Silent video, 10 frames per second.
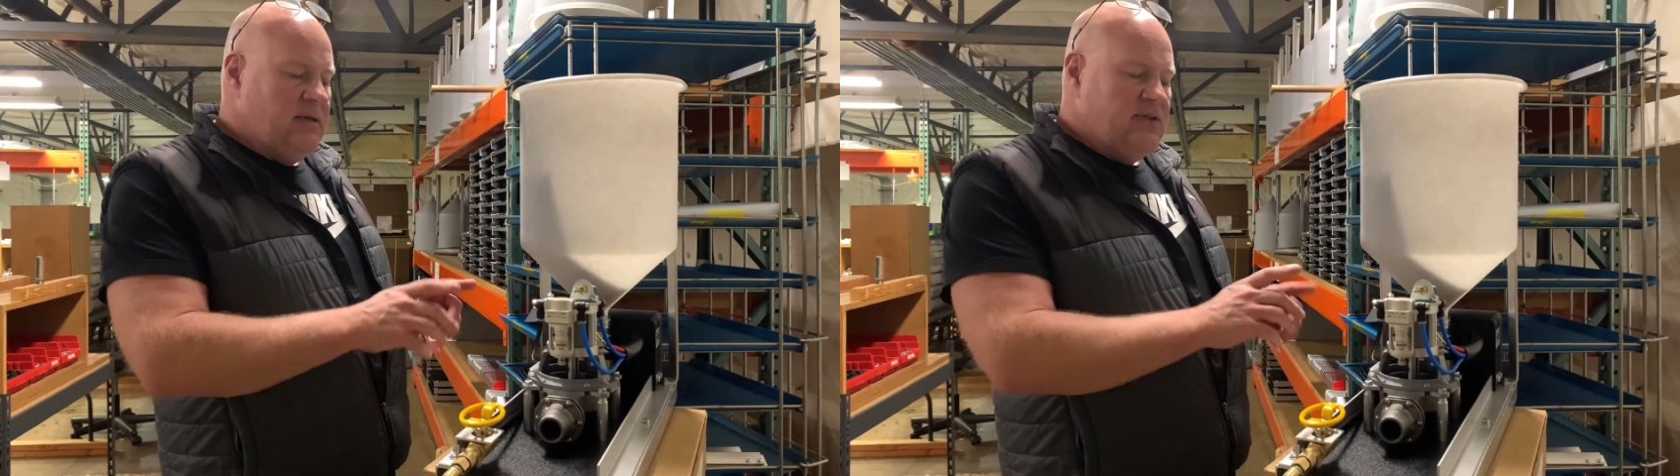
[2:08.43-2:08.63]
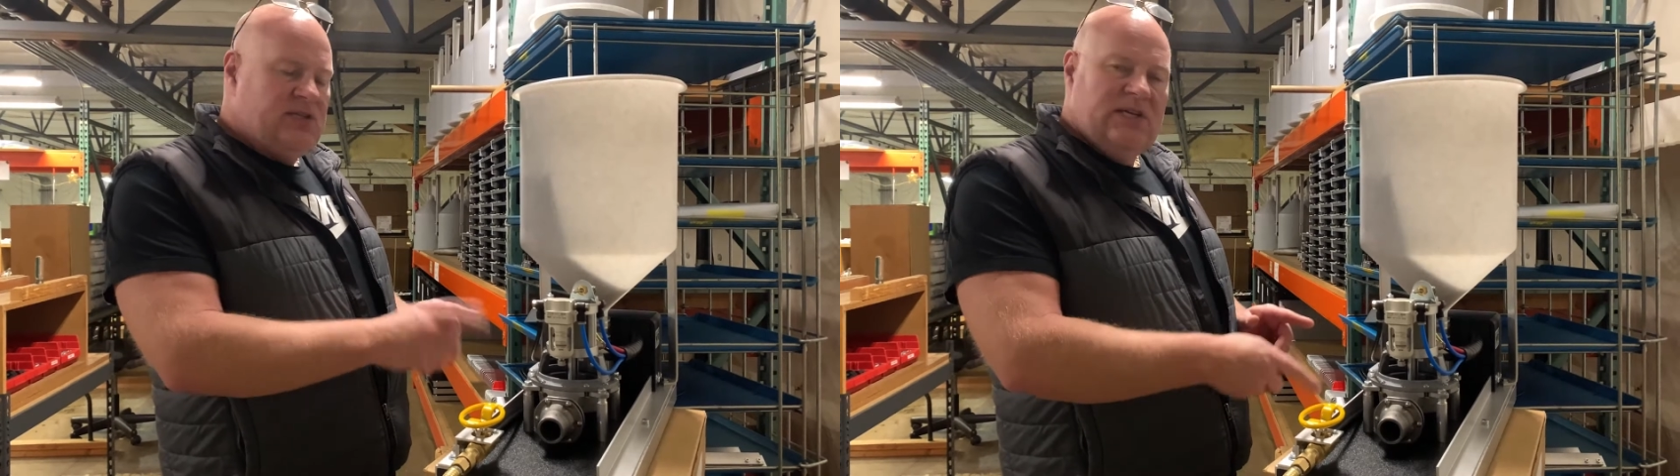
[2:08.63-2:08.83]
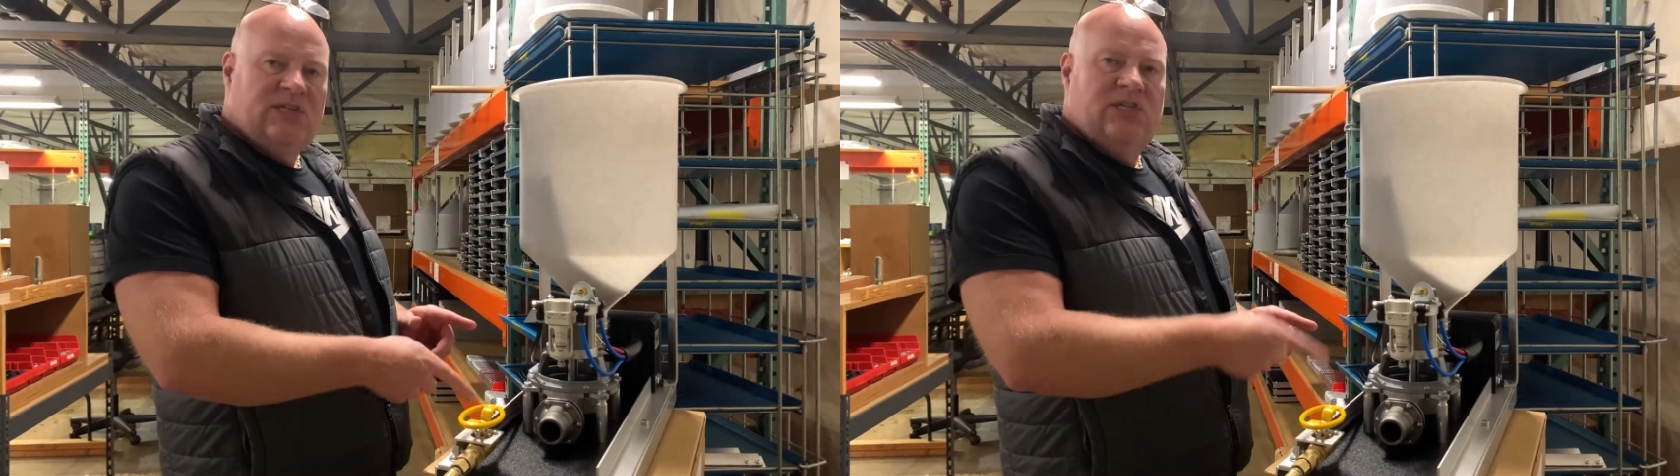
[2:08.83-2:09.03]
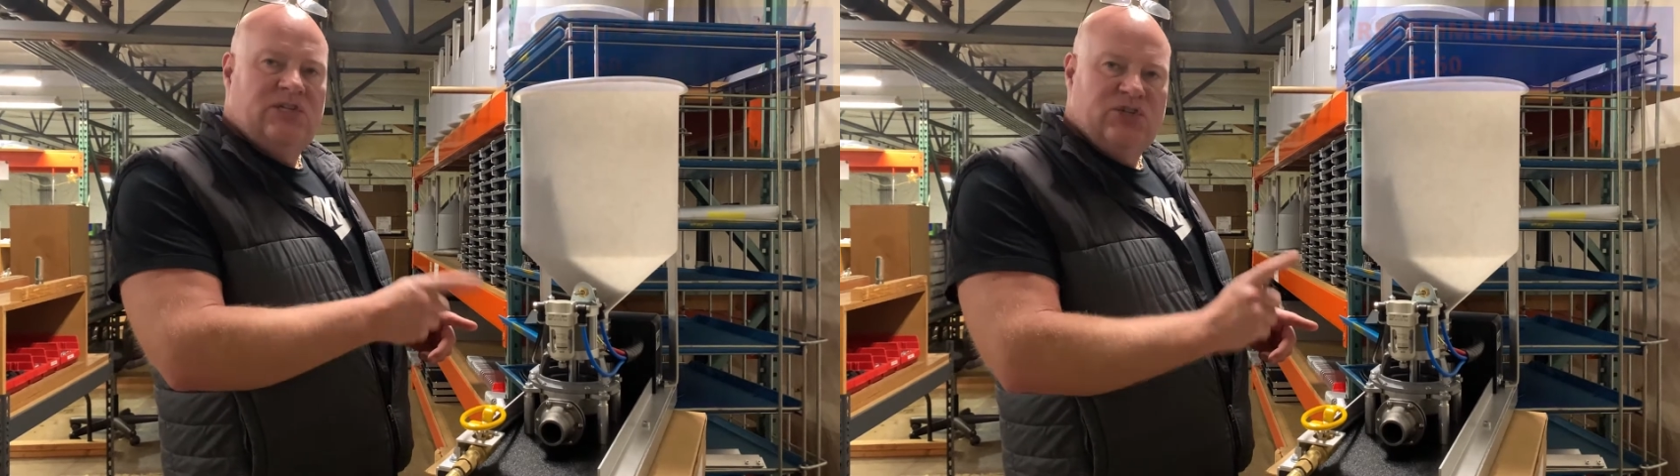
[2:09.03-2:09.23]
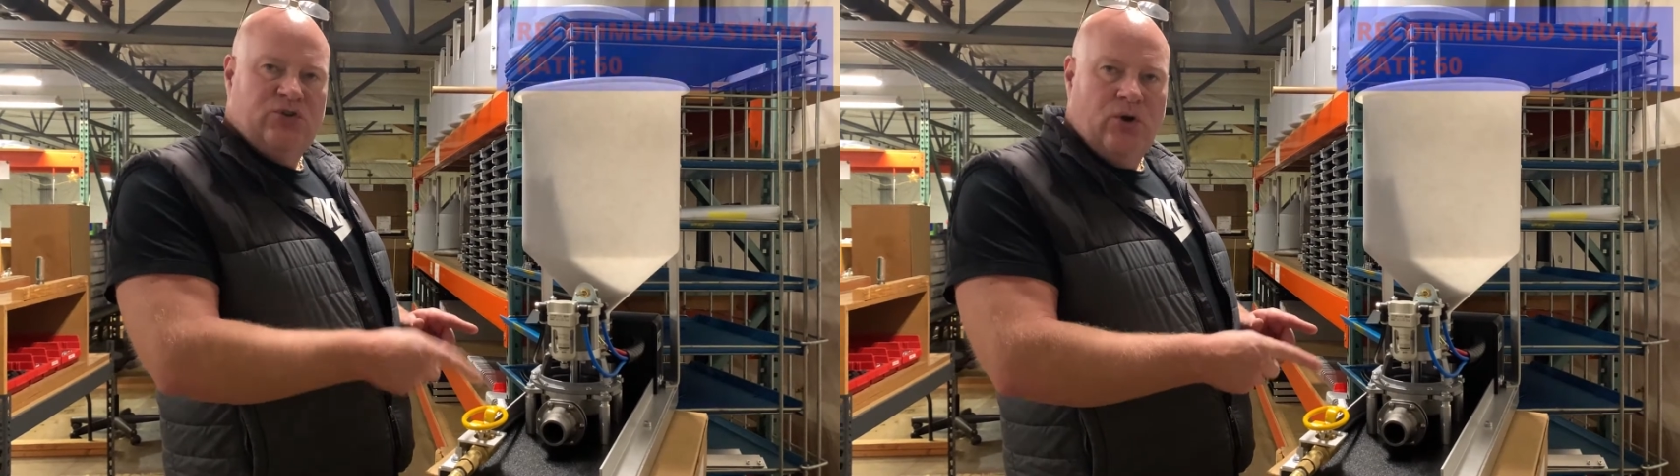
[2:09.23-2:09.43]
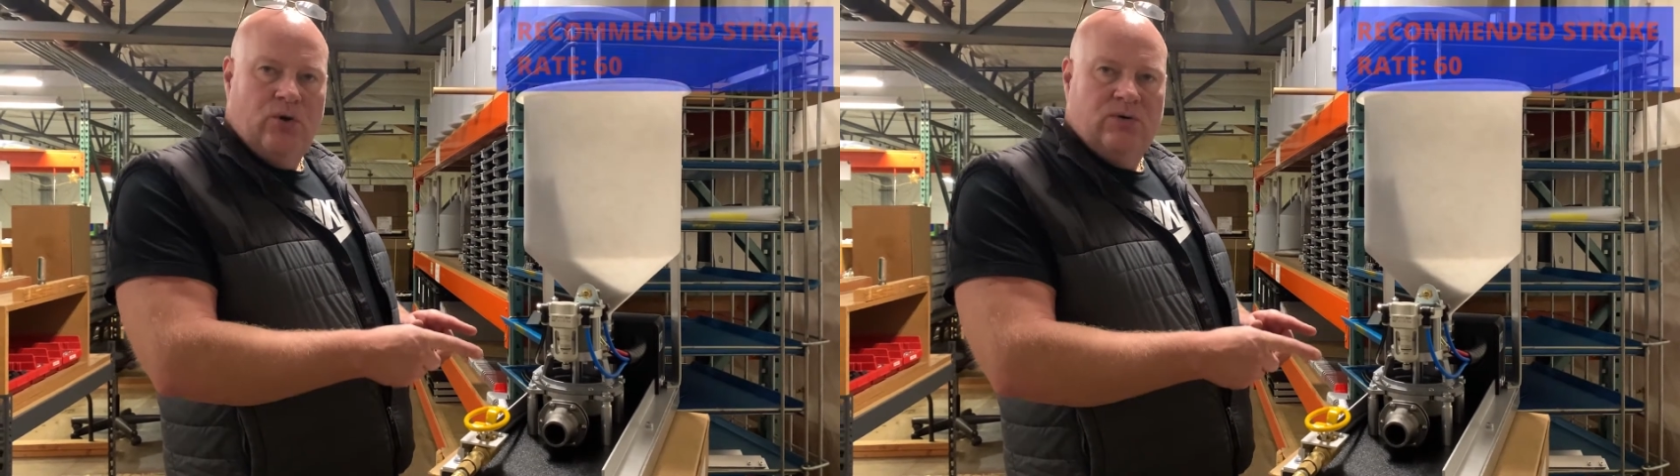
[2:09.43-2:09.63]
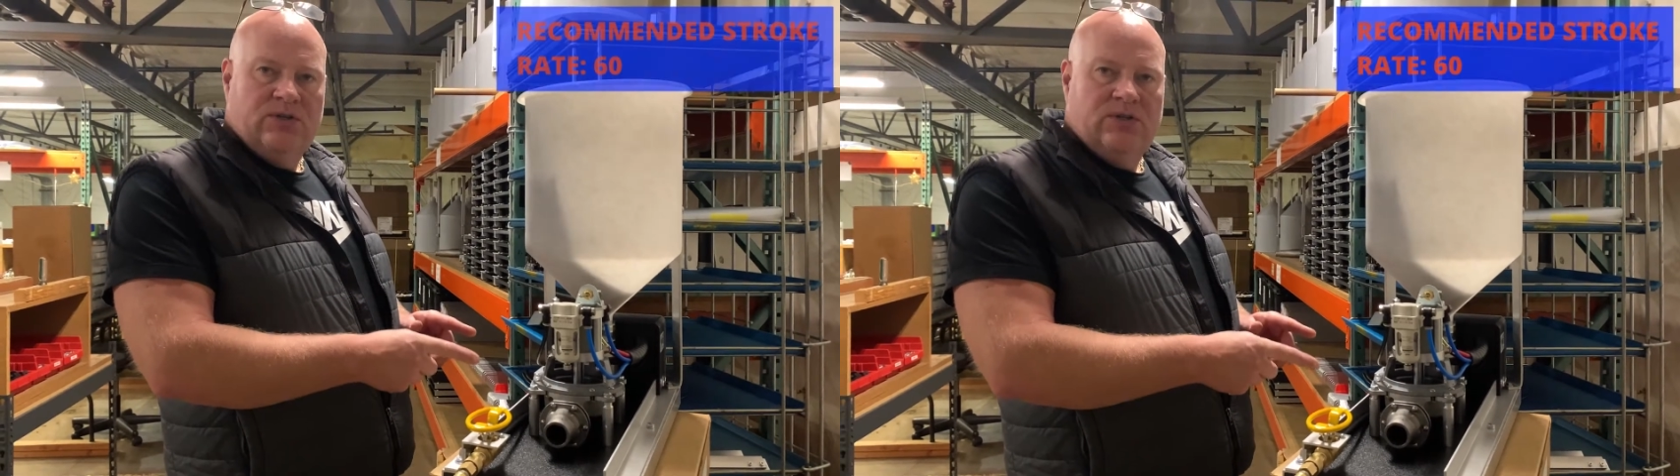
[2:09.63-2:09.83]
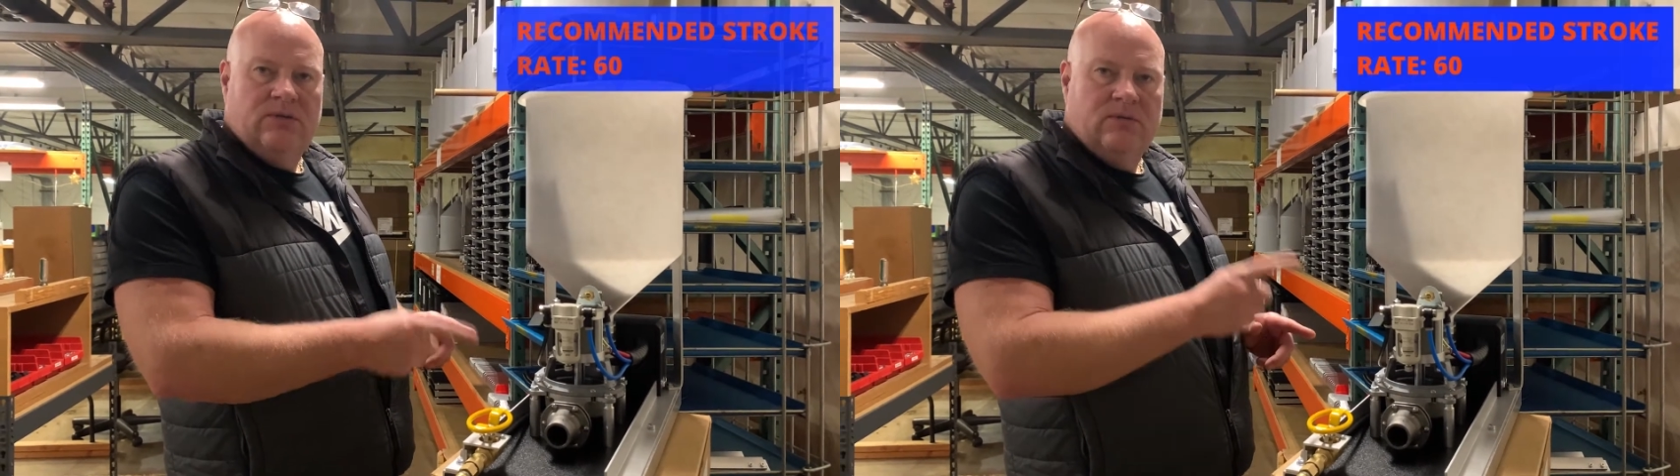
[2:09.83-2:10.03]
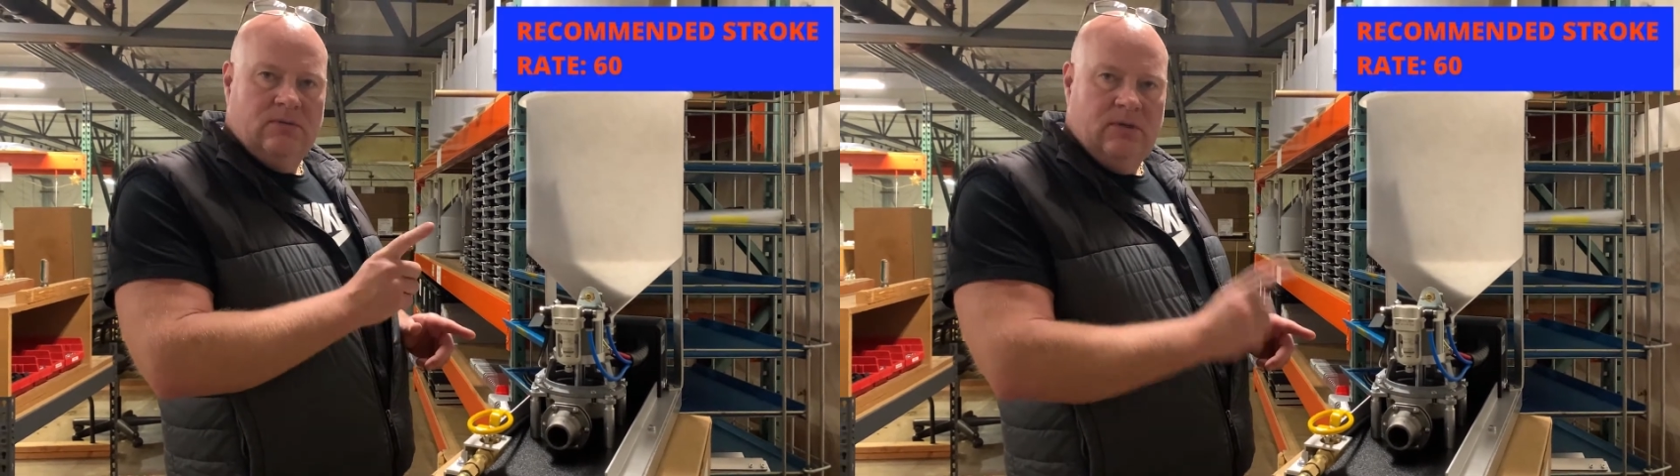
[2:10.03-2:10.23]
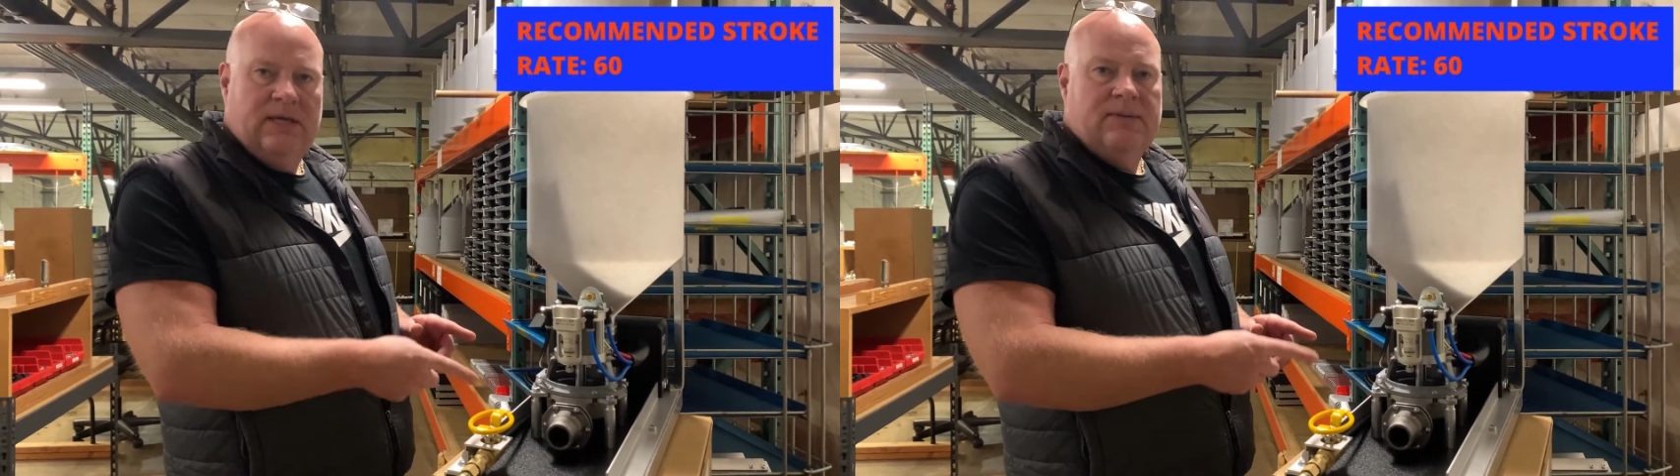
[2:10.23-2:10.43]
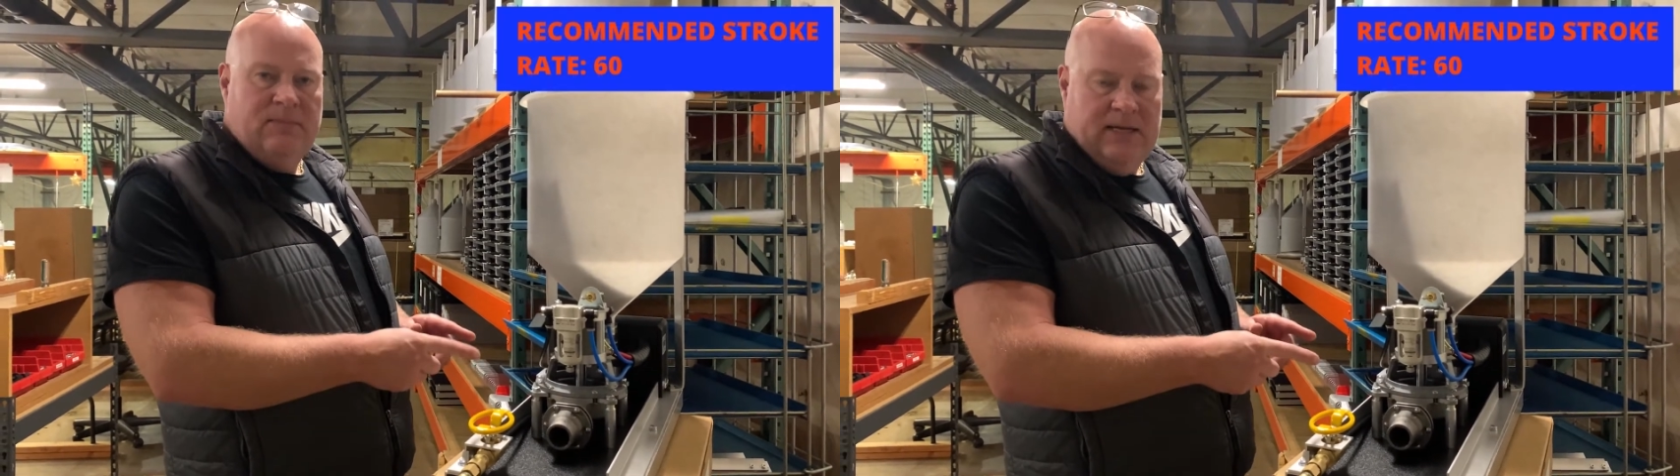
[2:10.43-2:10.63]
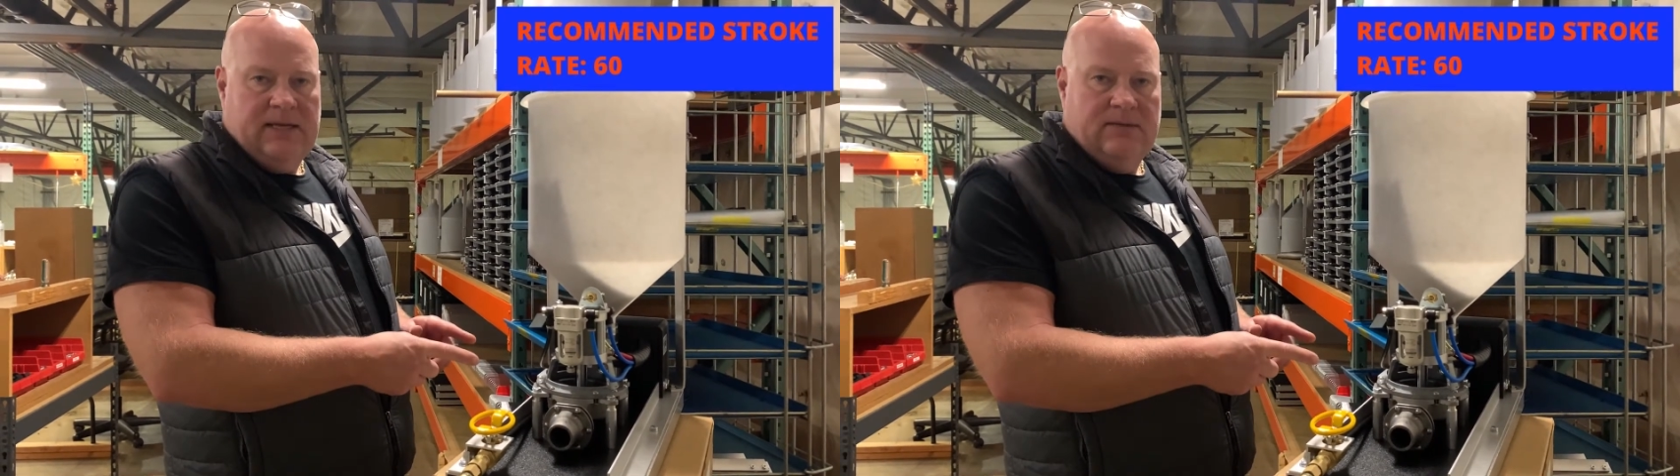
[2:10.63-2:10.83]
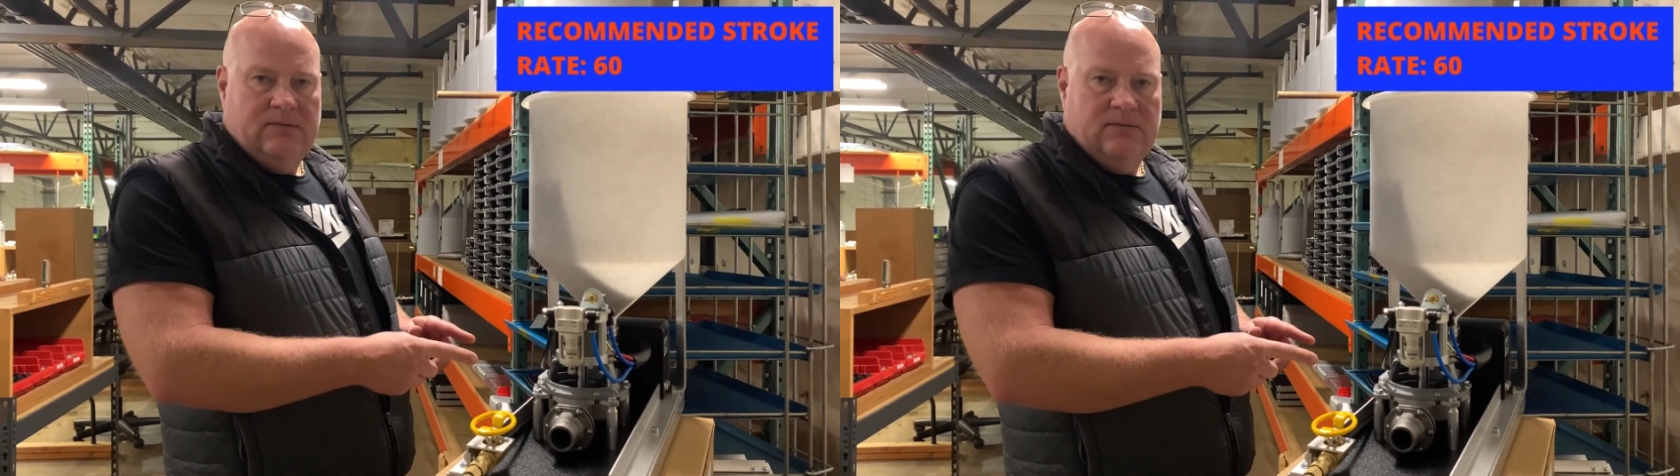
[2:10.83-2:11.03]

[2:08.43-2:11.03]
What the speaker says: 60 strokes in a minute.